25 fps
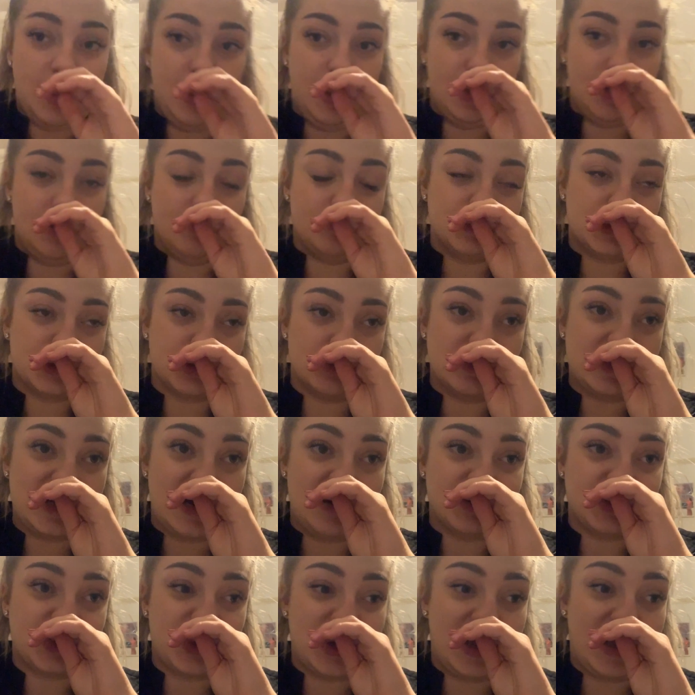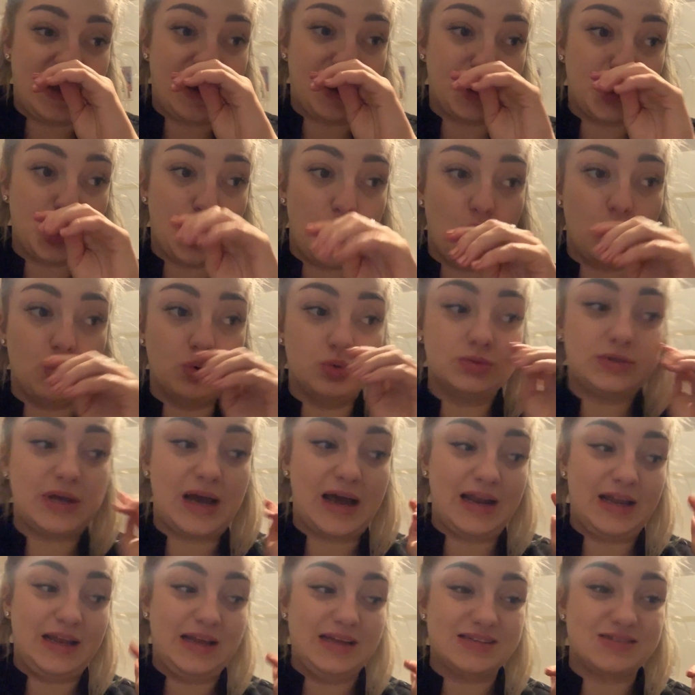um, sometimes when I get a cold
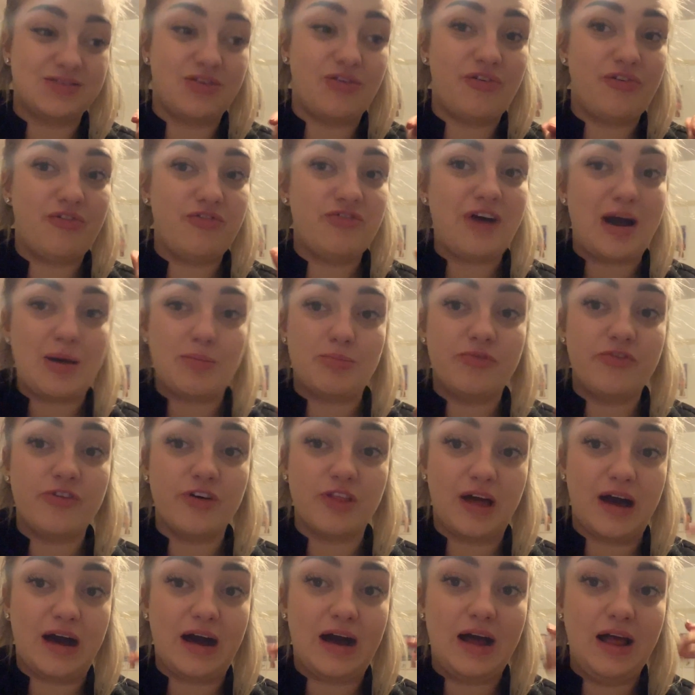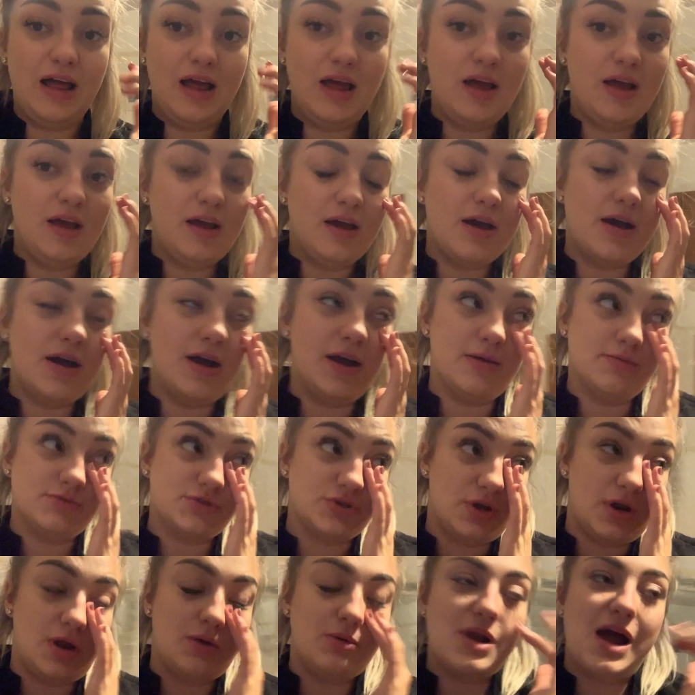and it is fab for that. Um,
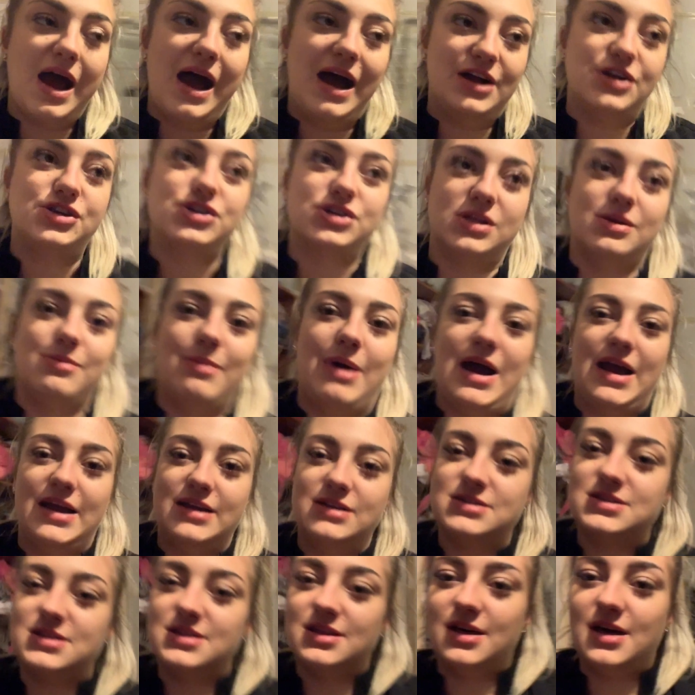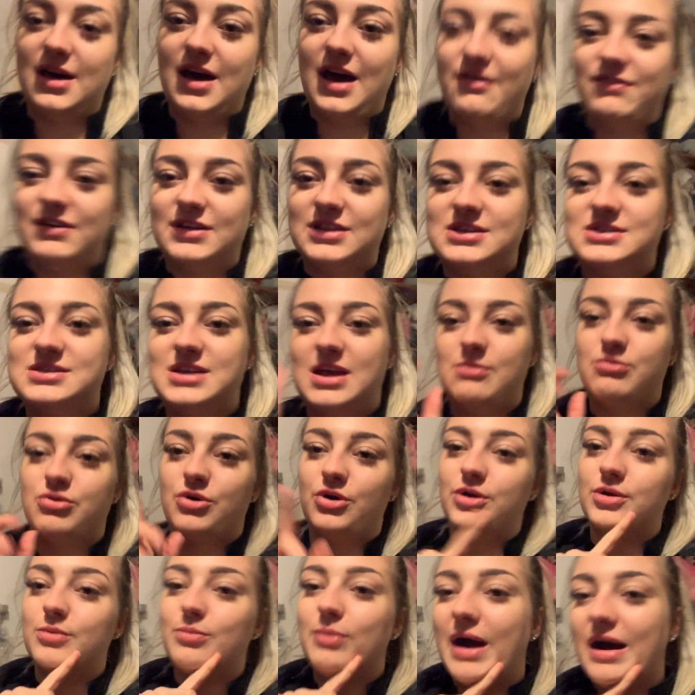so I don't actually mind that I've had the same
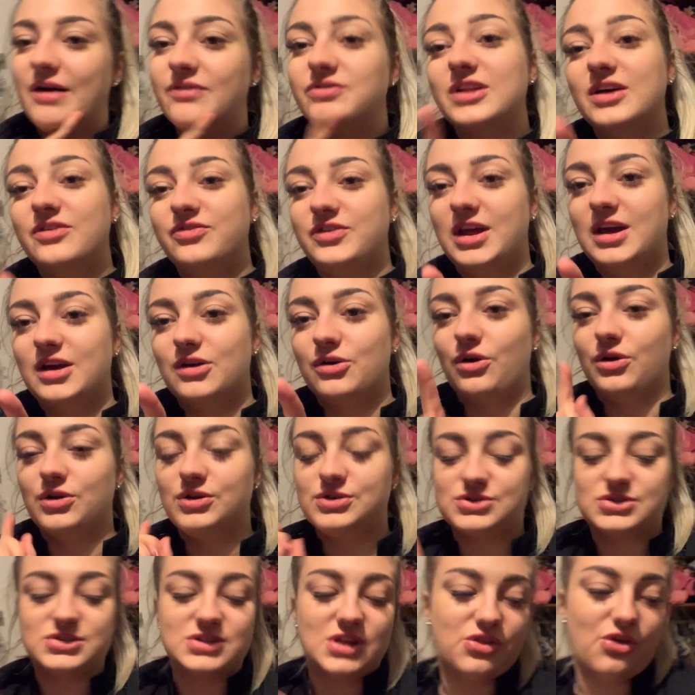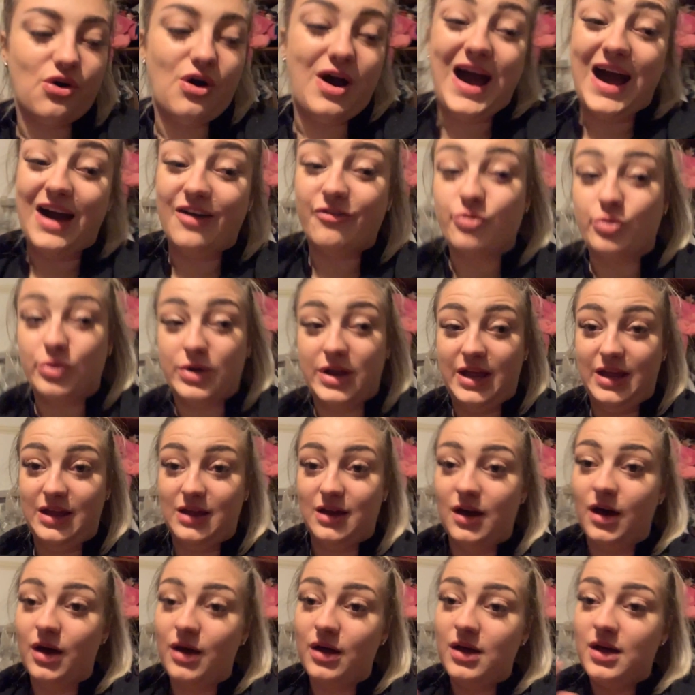product, but I've left it at Connors because I thought I have one
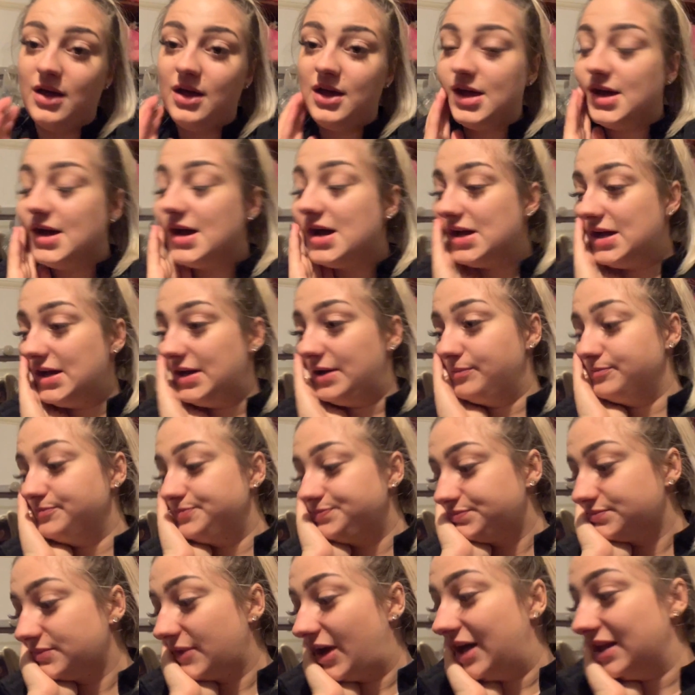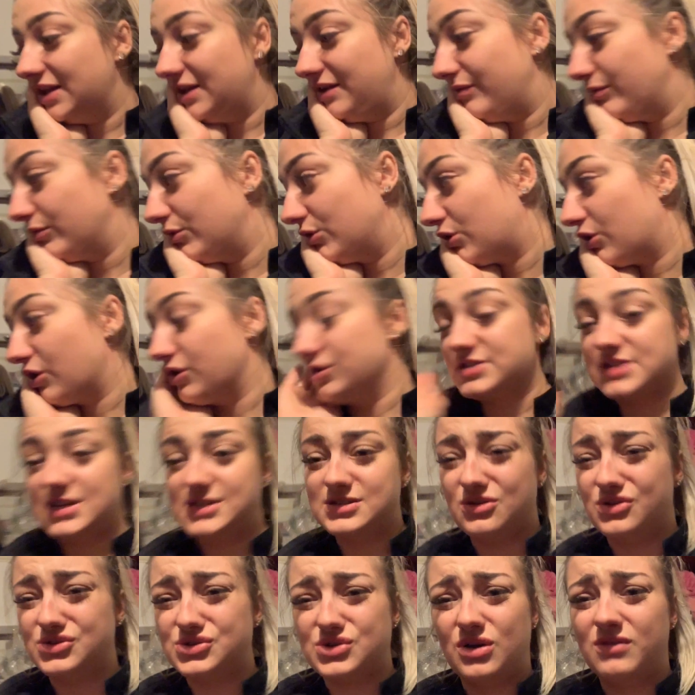here um, I'll leave from the comments.
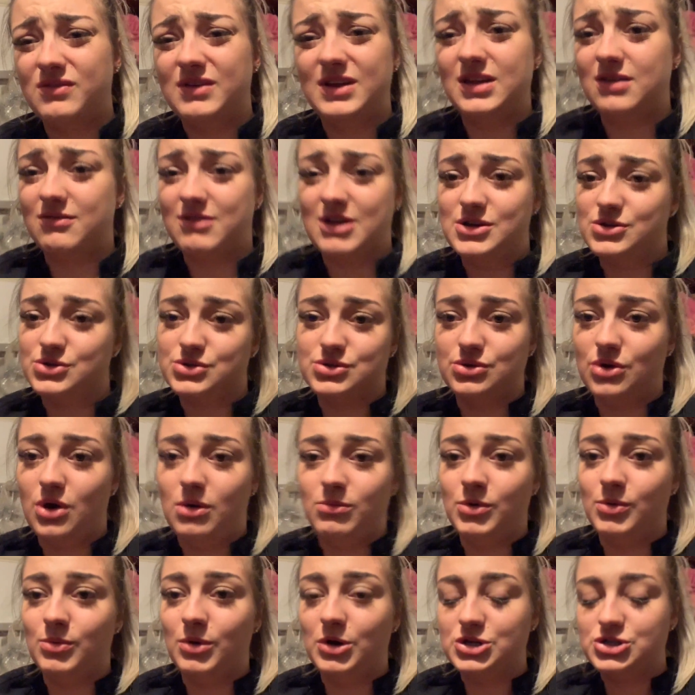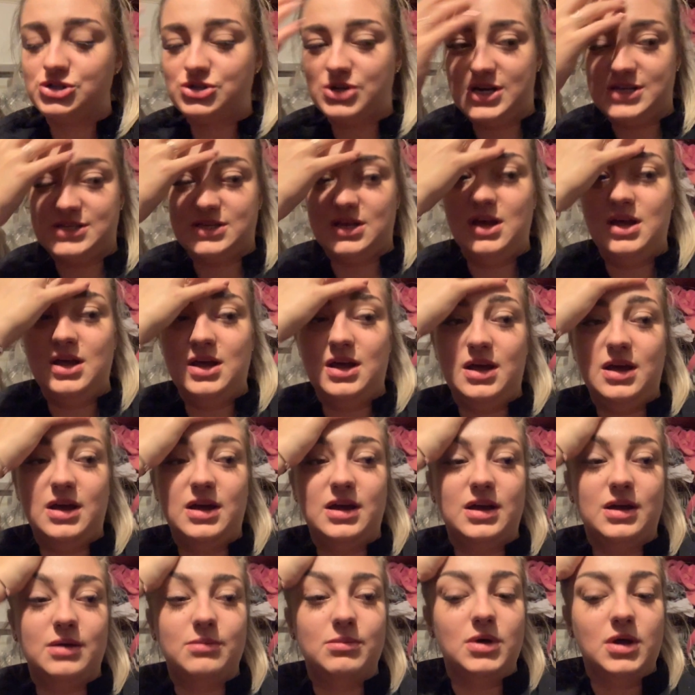It's also a really great just normal moisturiser.
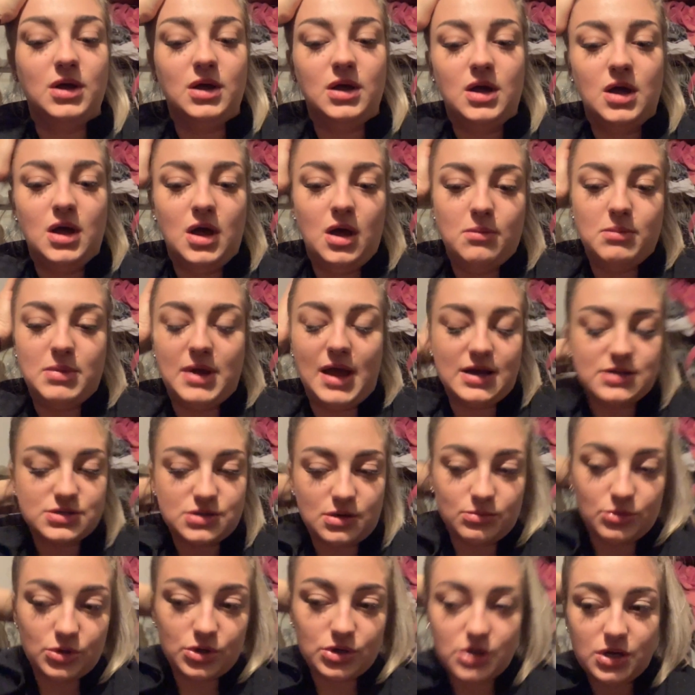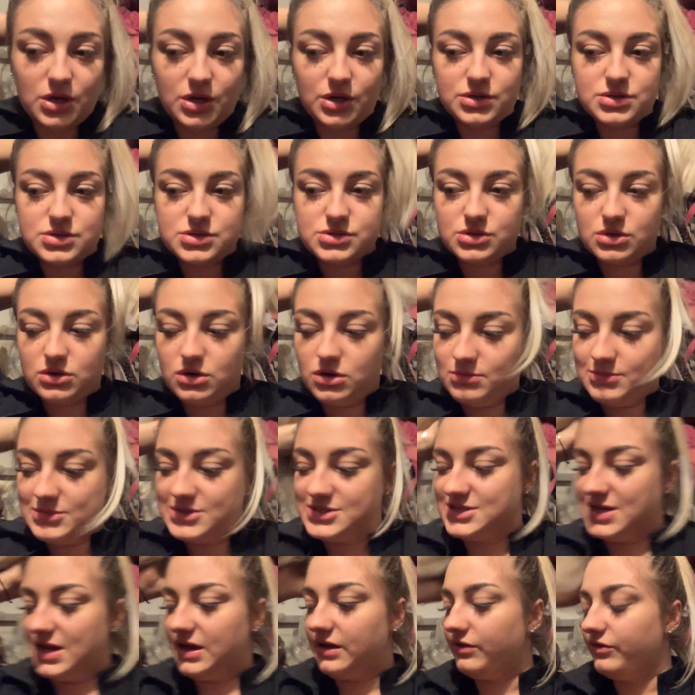Um, but yeah, so I'm going to sort
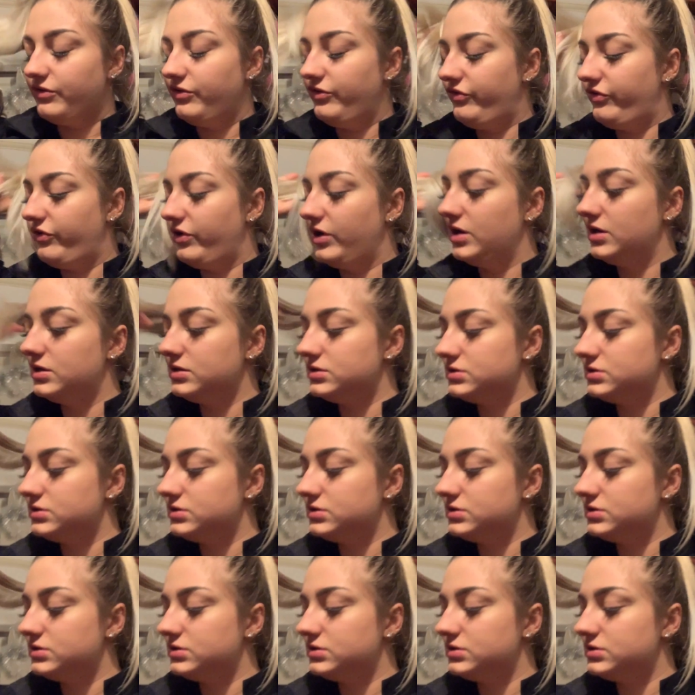myself